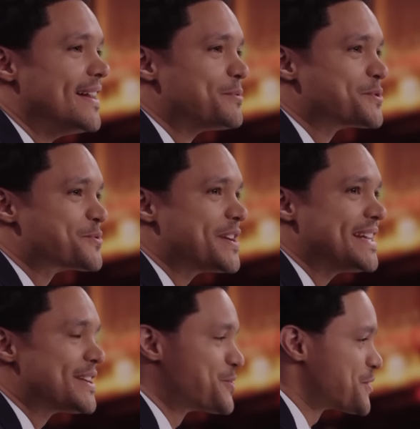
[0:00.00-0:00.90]
It was
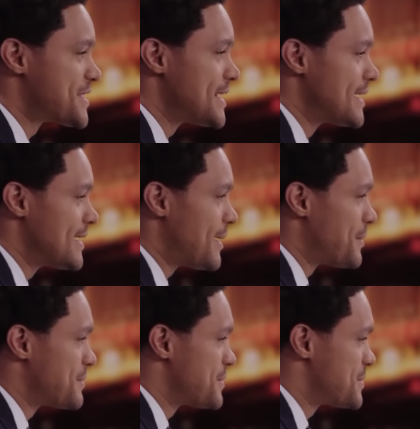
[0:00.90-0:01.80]
really interesting.
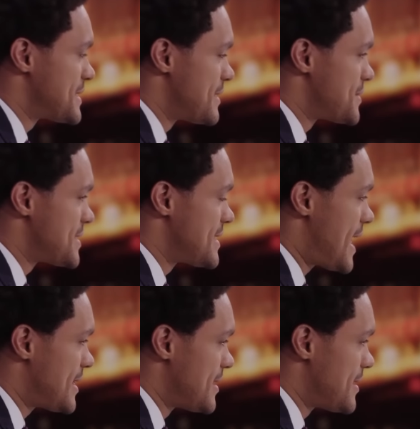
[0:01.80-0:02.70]
I was
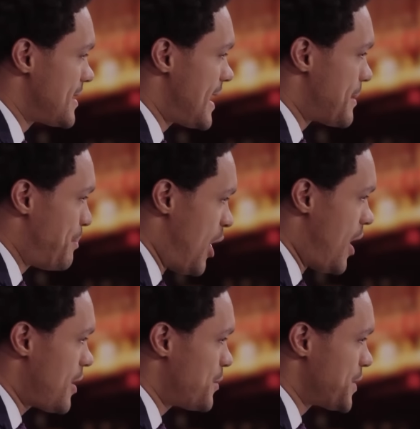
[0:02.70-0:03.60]
at a
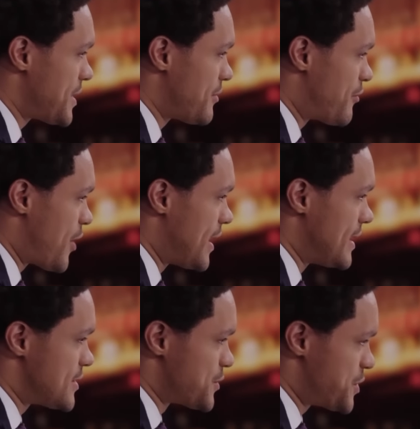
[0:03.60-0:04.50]
park with a
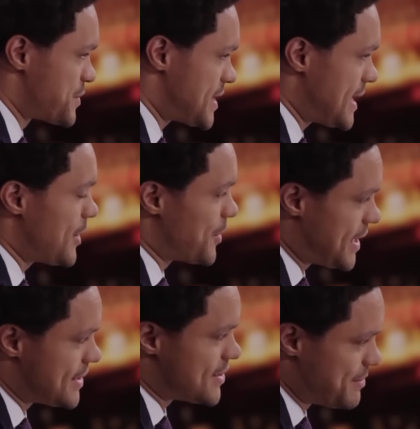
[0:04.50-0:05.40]
friend, and so she was taking
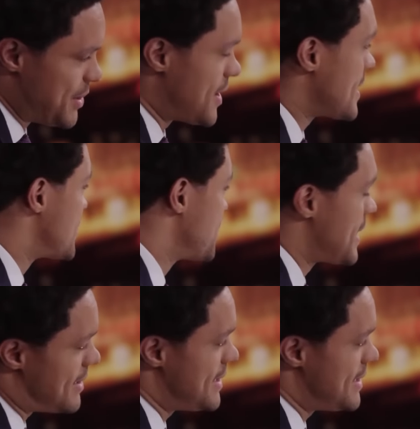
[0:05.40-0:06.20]
her kid to the park, and so we're like,